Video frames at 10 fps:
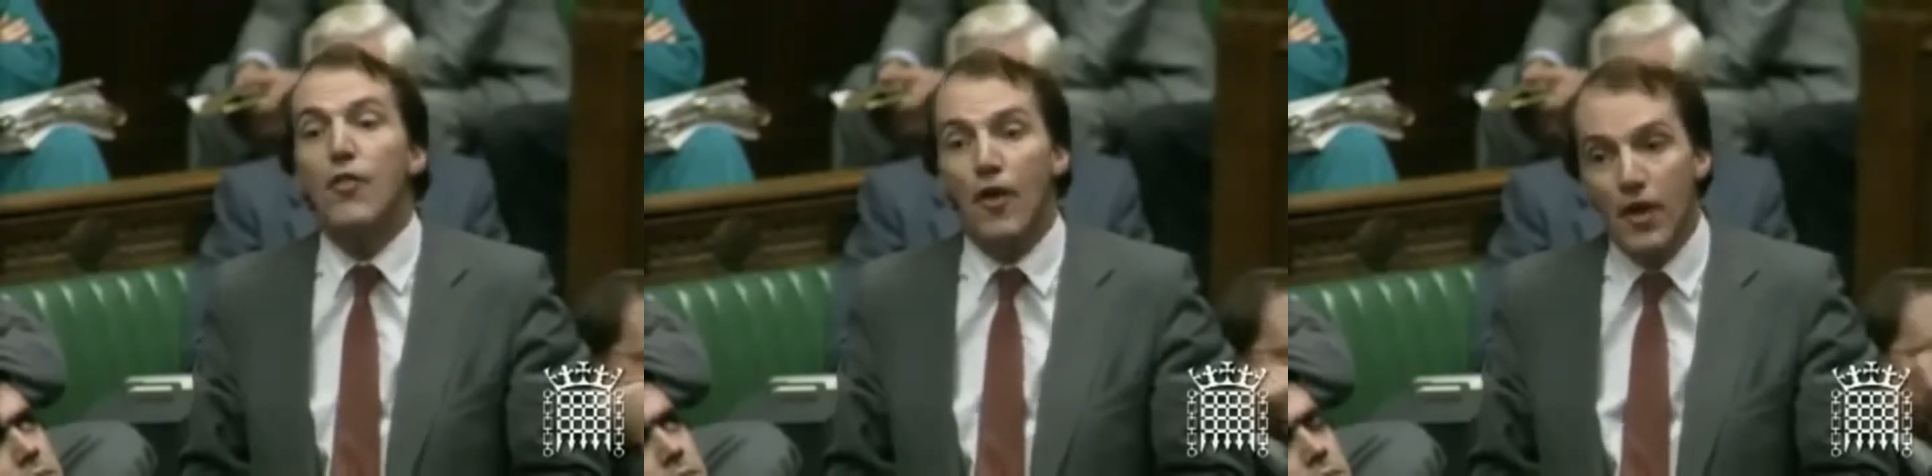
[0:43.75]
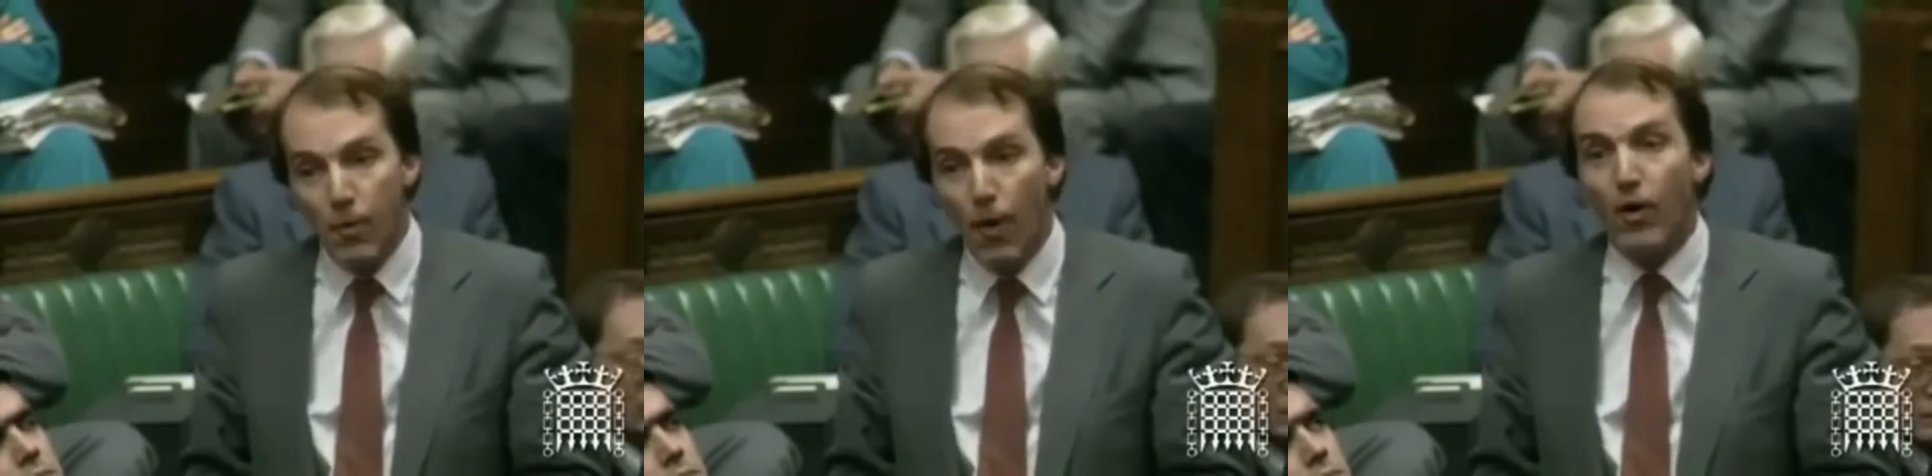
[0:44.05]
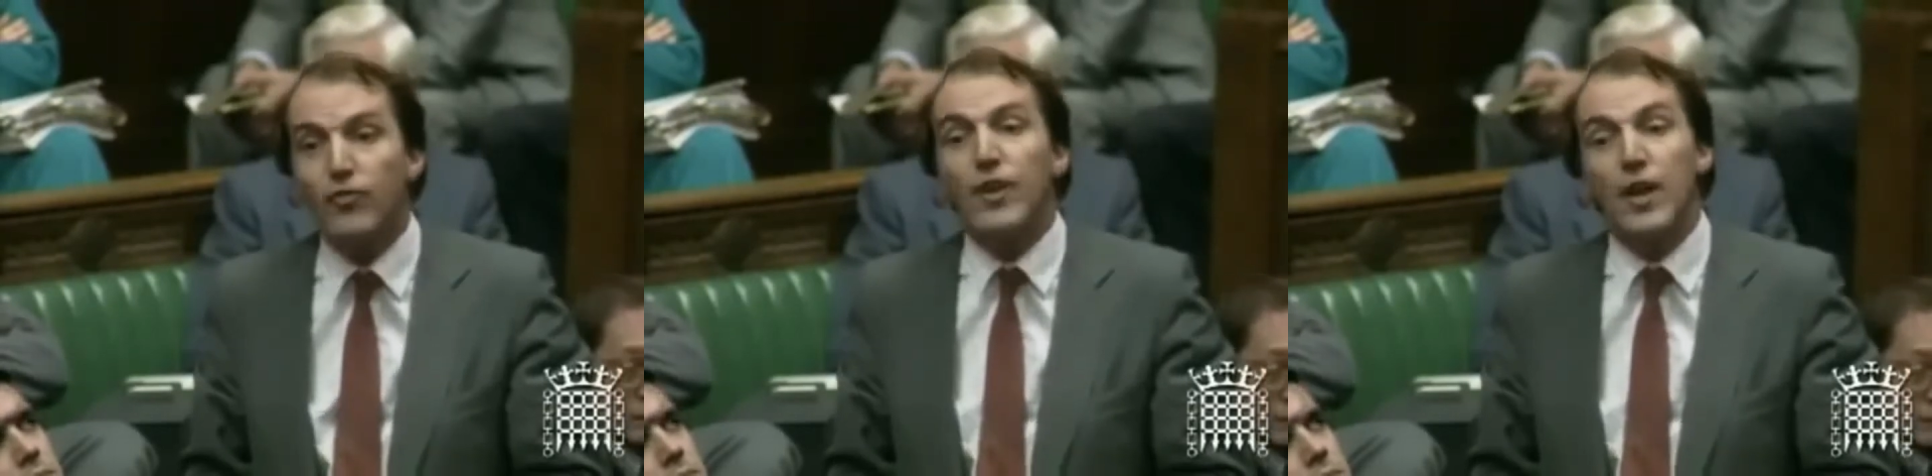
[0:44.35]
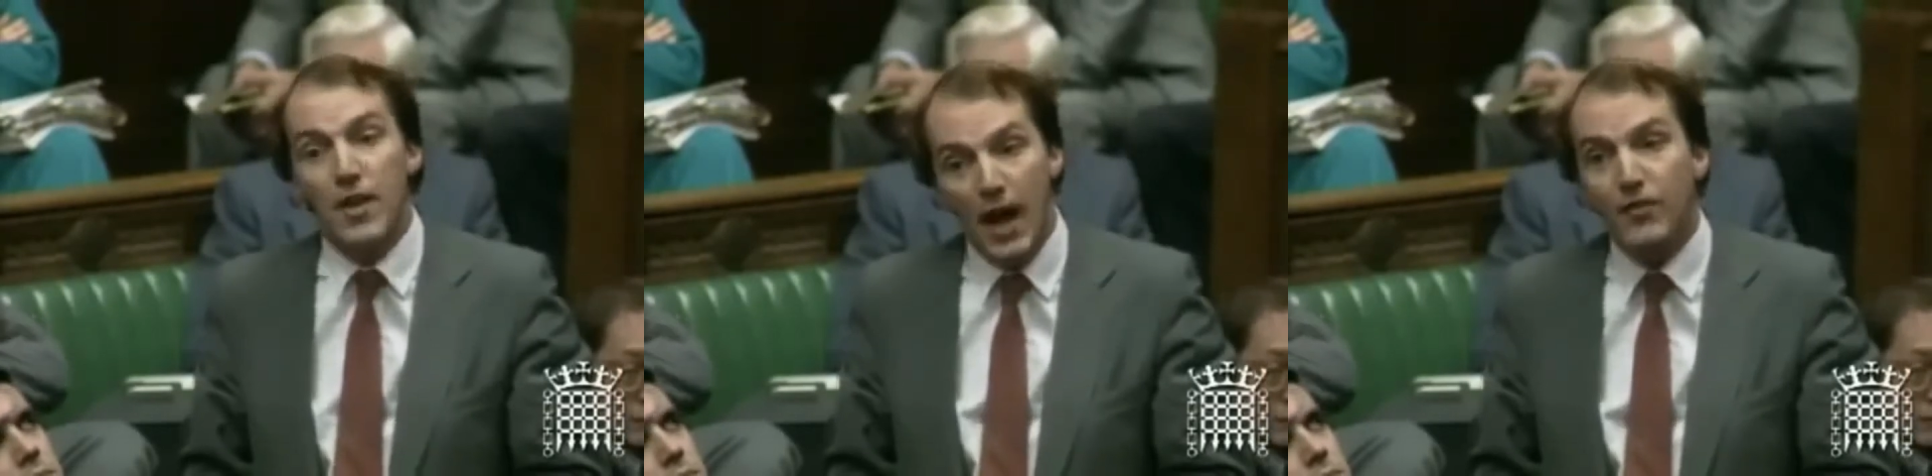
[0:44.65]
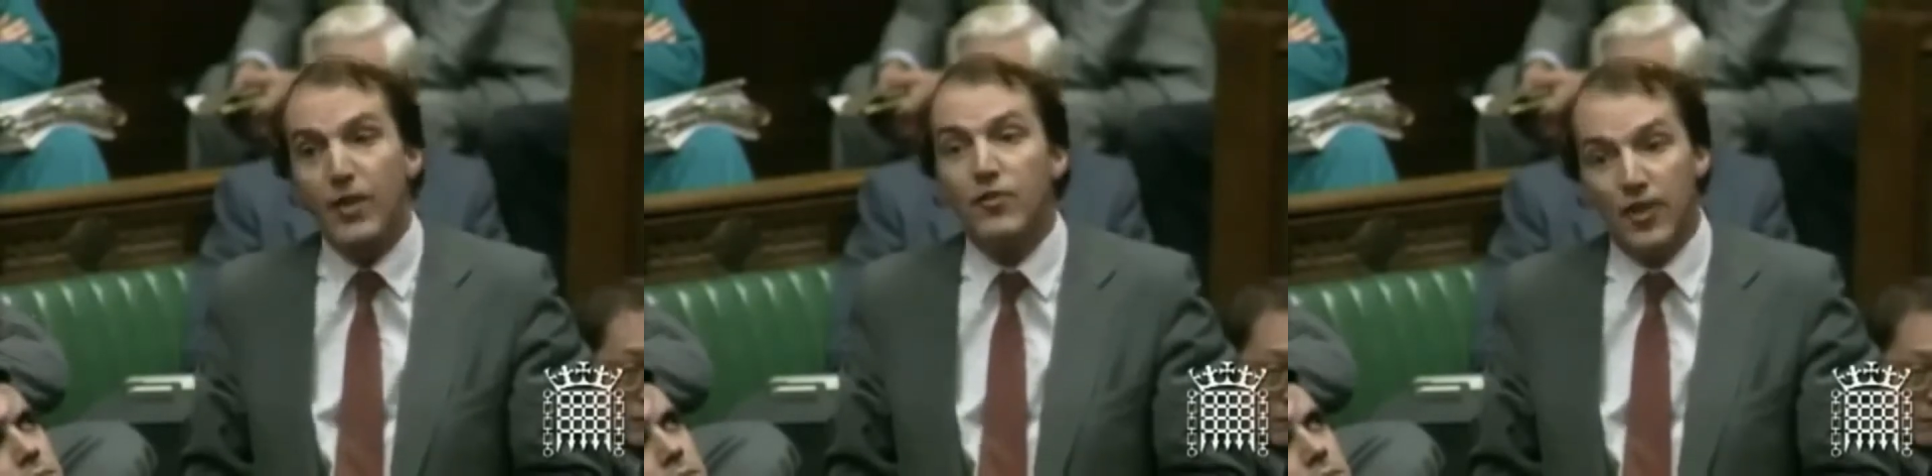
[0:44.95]
than it was in
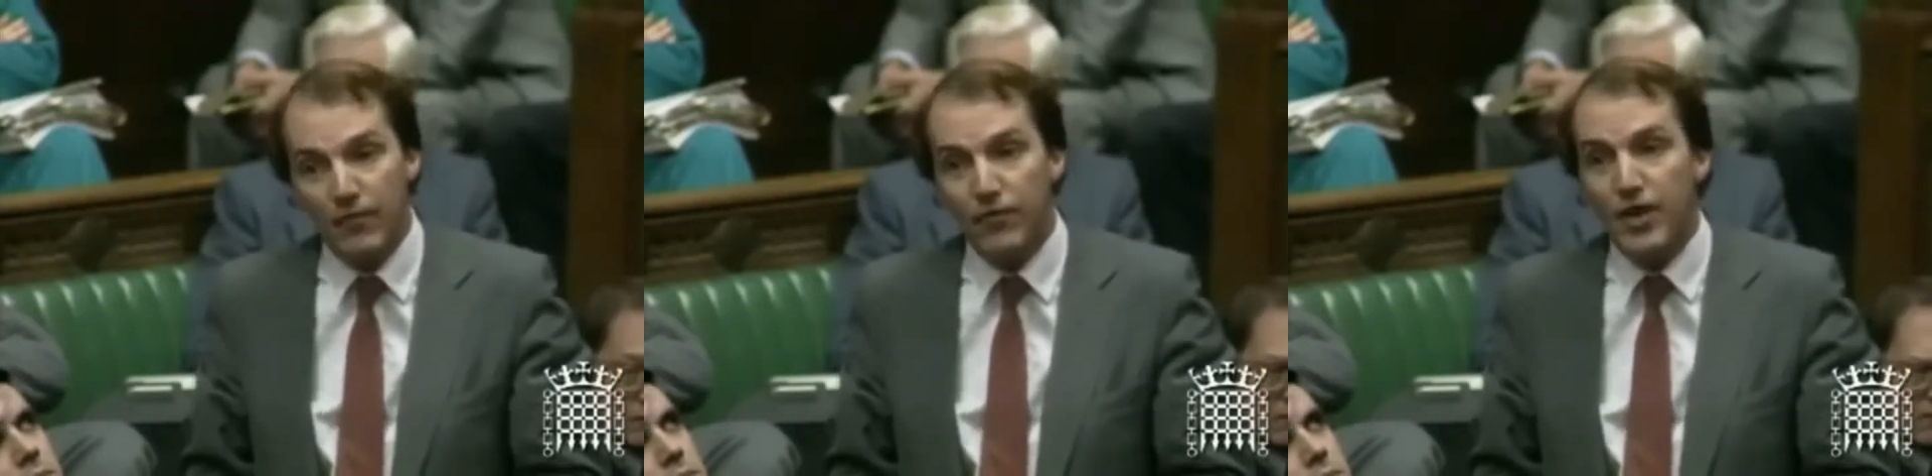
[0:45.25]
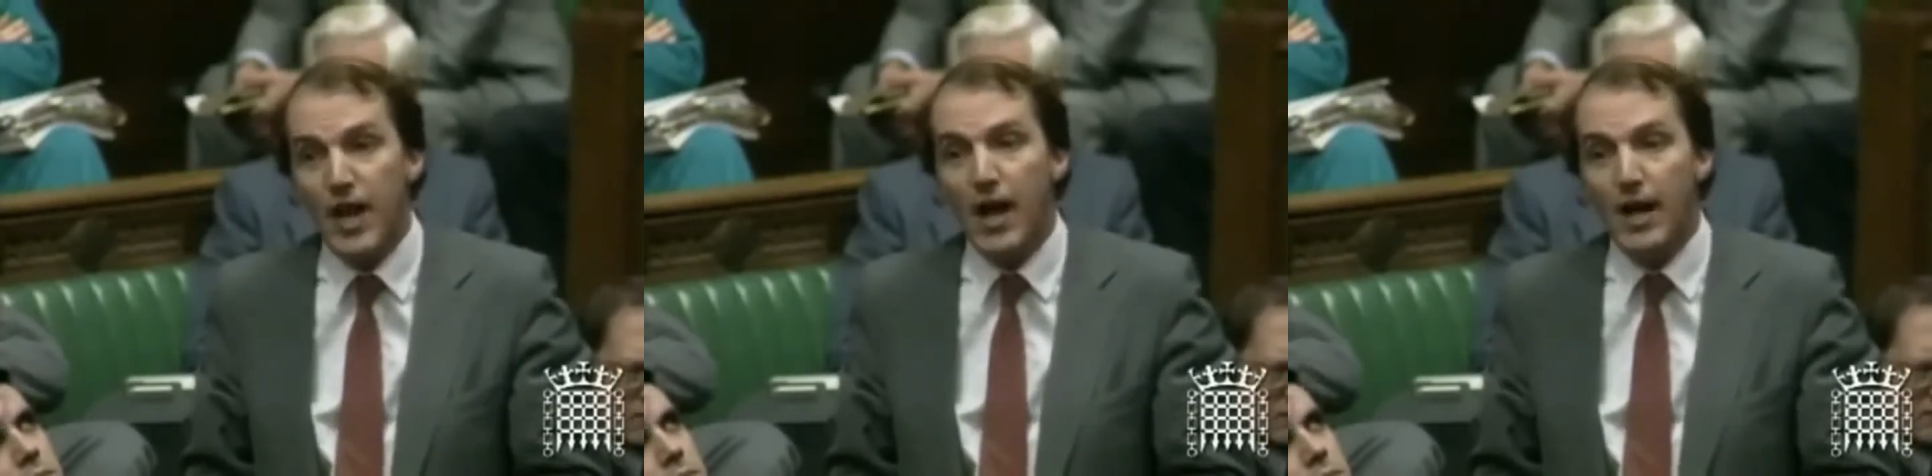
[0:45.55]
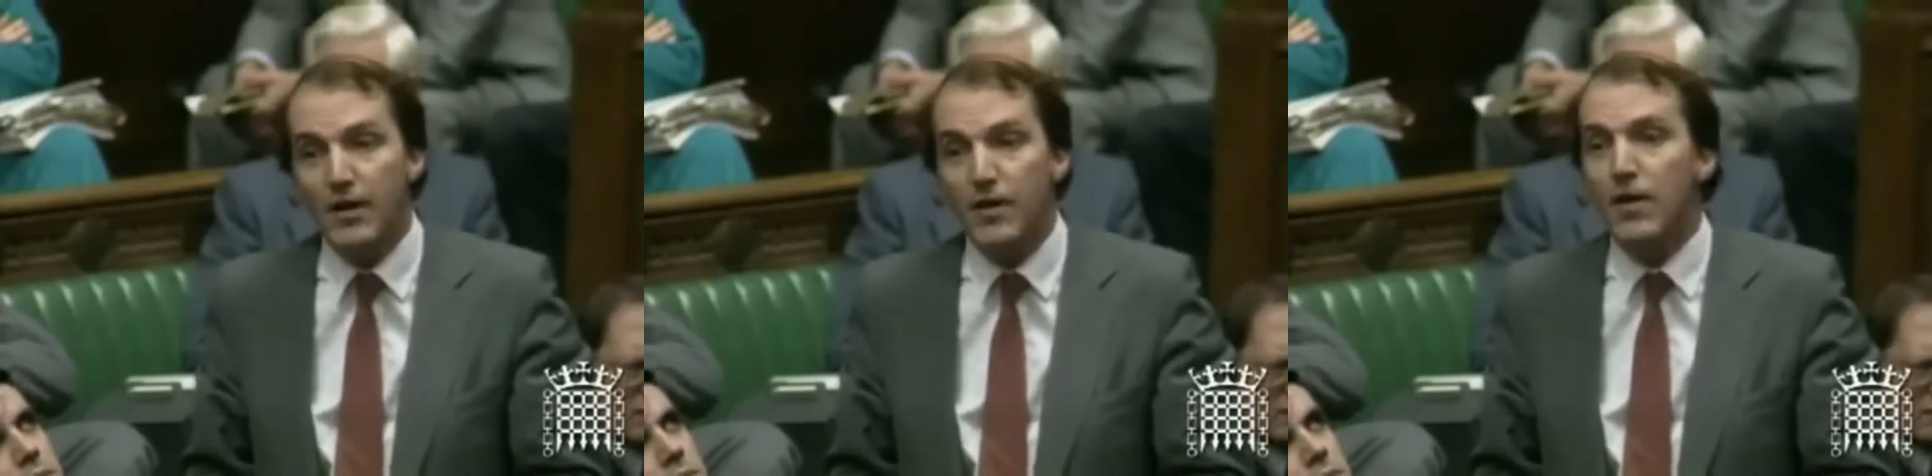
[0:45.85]
1979?